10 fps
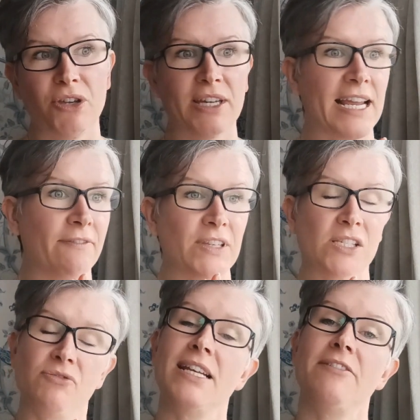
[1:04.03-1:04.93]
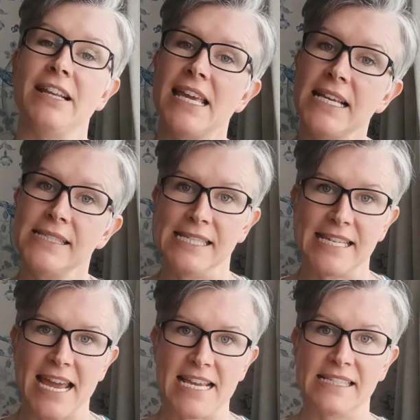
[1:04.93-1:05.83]
can have these really, really easy
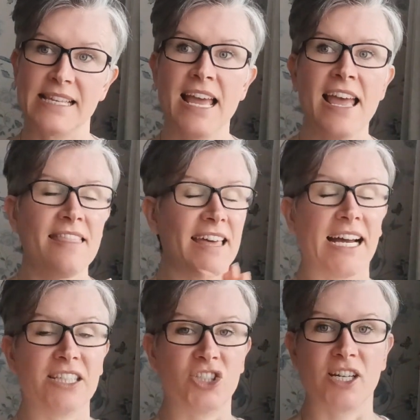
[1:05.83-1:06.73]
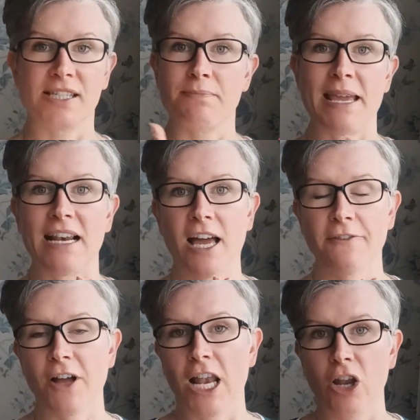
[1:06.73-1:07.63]
days that just make life
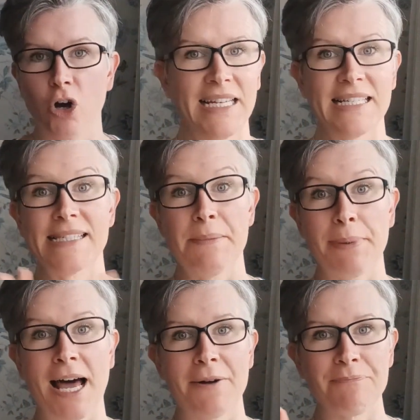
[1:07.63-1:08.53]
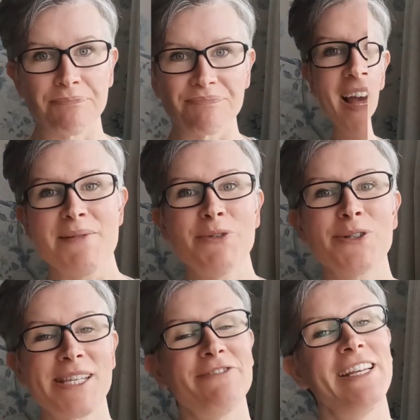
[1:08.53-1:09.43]
a lot simpler. I'm
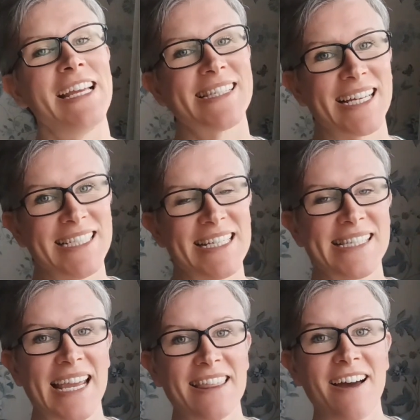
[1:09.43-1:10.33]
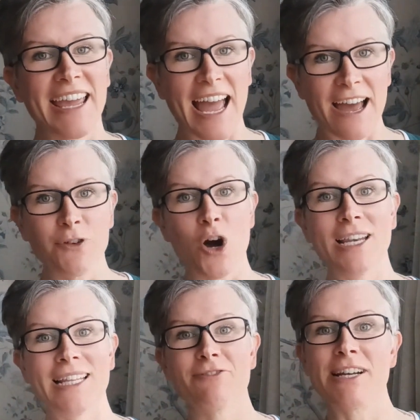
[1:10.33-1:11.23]
also really excited to say that I have got a
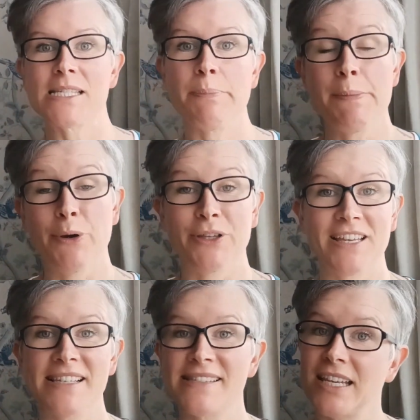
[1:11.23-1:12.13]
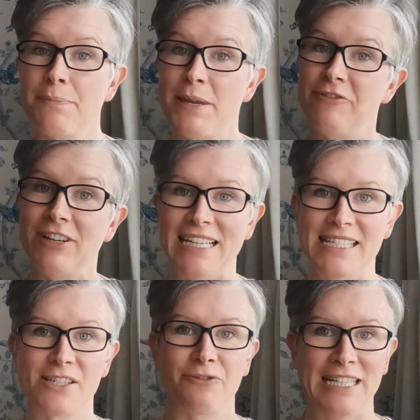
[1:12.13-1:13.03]
little recipe book that is going to be
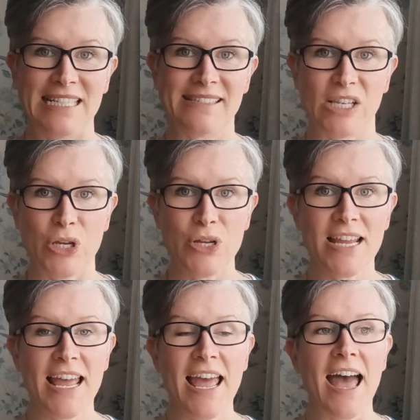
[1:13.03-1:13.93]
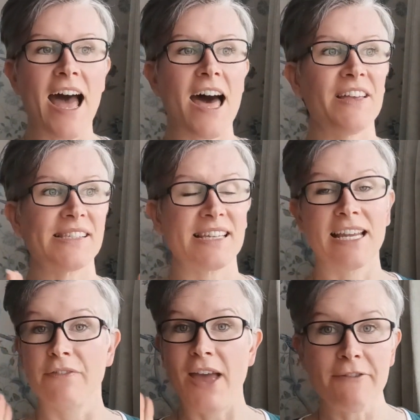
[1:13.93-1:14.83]
released really soon. That's going to
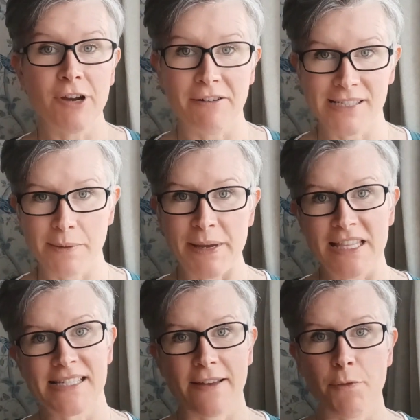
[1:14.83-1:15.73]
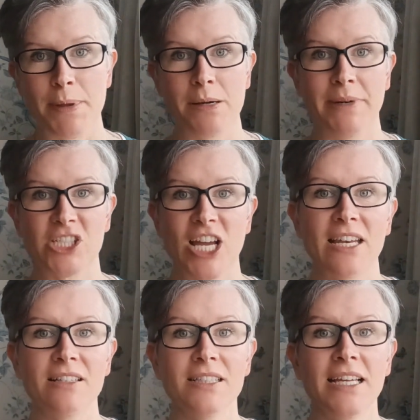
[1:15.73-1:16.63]
have every recipe that's ever been on my
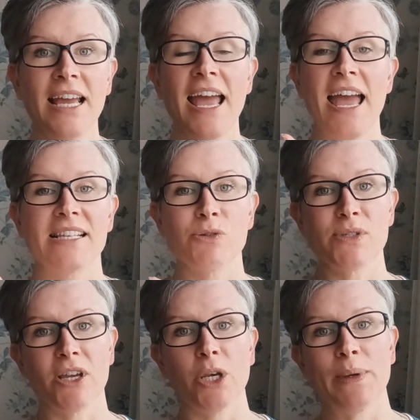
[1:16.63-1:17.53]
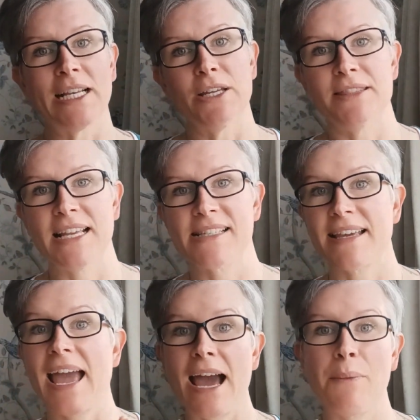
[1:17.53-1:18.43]
channel. It's also going to include things like
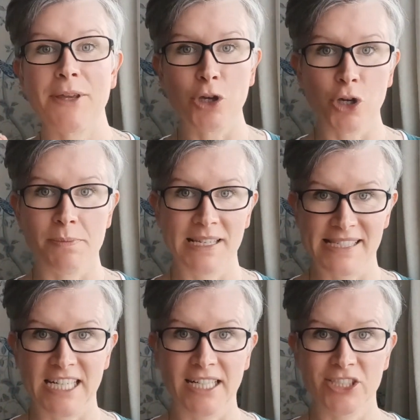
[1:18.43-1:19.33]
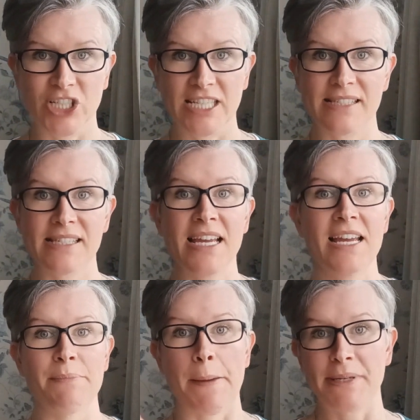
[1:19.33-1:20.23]
how I cook my starches,
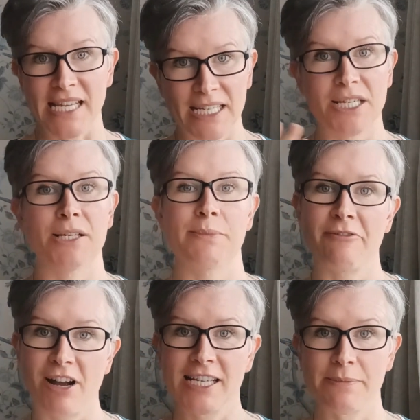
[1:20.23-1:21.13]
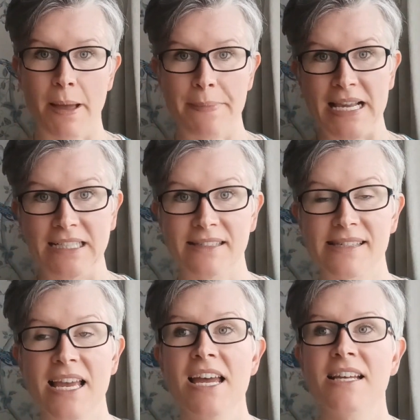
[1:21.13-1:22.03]
my potatoes, my rice, my
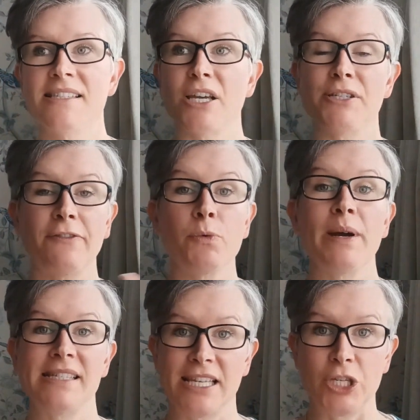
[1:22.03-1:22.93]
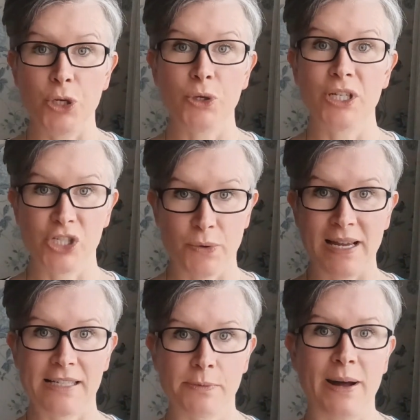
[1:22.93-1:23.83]
beans. So different ways that you can do it
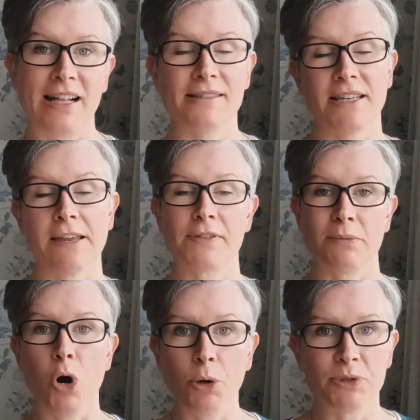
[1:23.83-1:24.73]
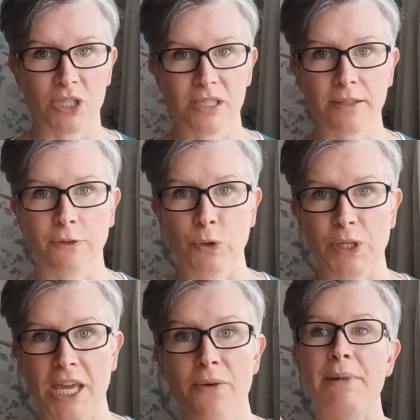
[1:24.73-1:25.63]
as well, to give some options for
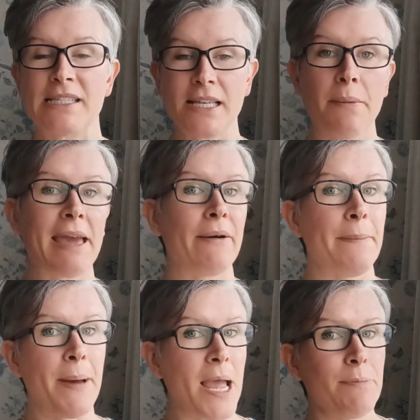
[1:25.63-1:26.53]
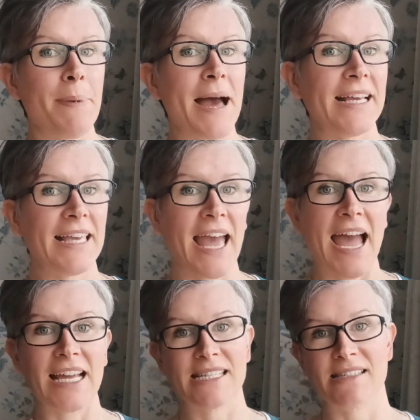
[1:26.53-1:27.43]
you. It's coming out in paperback
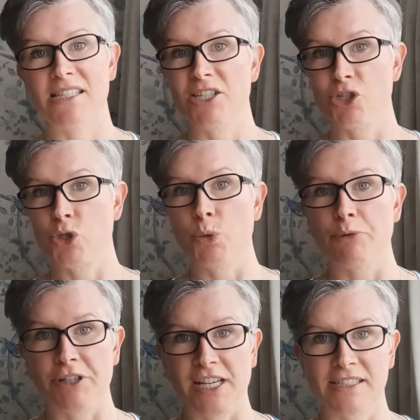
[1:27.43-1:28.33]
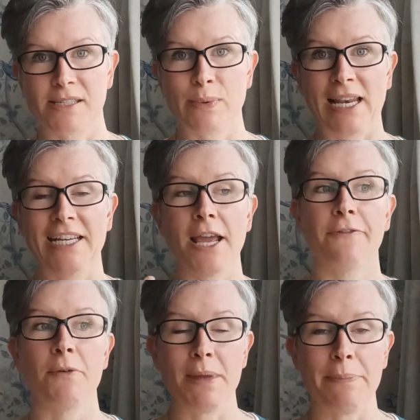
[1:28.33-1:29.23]
and as a digital product as well. I know
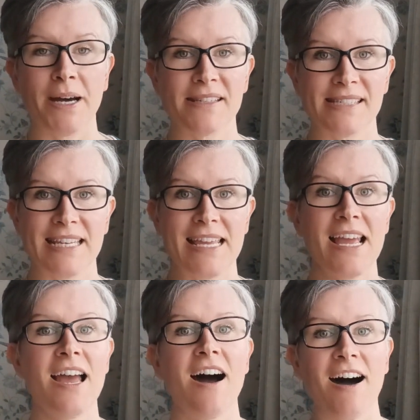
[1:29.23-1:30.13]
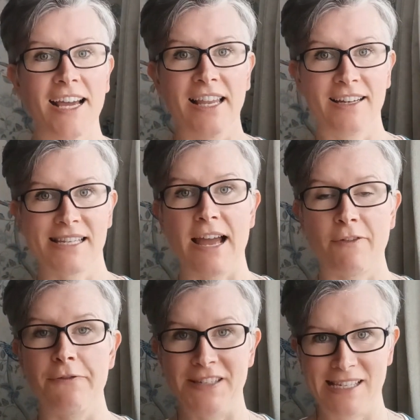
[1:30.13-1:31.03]
for me personally, I like to have a
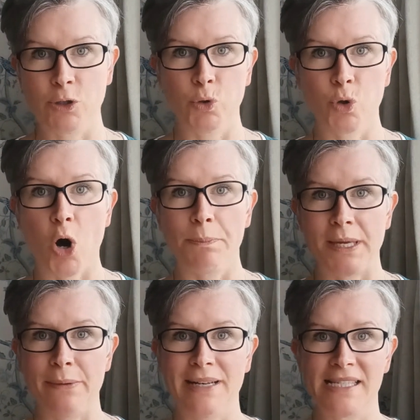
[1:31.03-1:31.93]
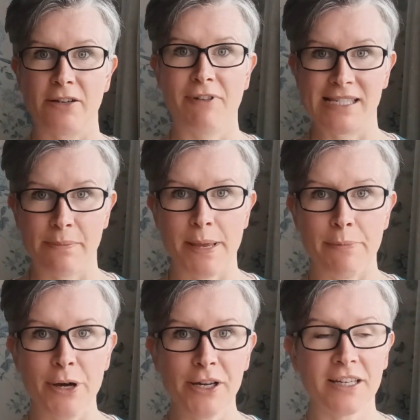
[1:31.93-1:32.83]
physical copy when it's a recipe
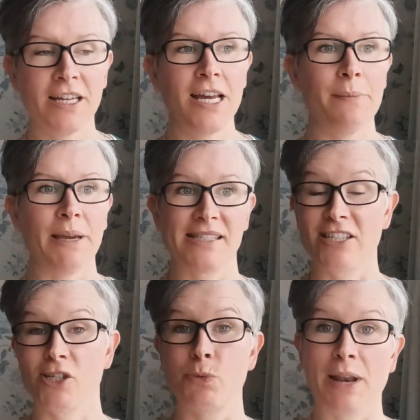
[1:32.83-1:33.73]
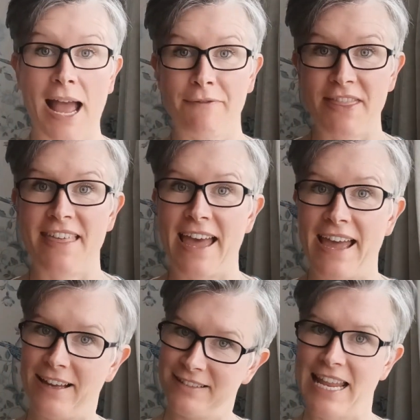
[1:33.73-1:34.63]
book, because I just want to have it
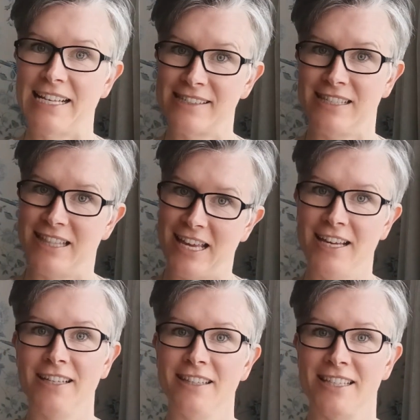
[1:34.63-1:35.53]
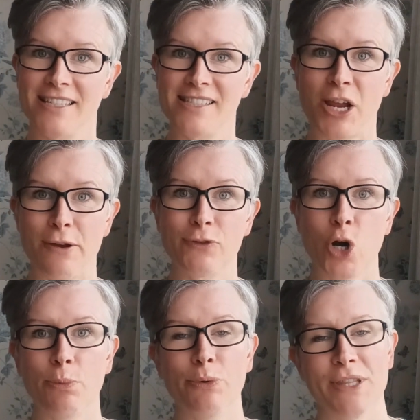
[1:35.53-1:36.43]
there next to the stove
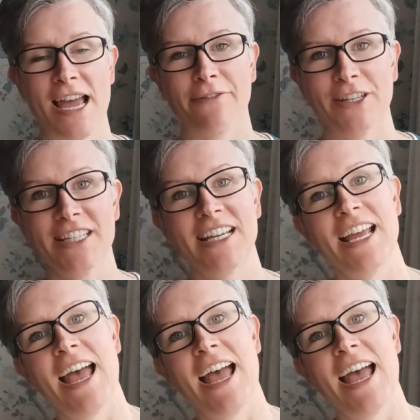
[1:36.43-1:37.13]
top or the oven.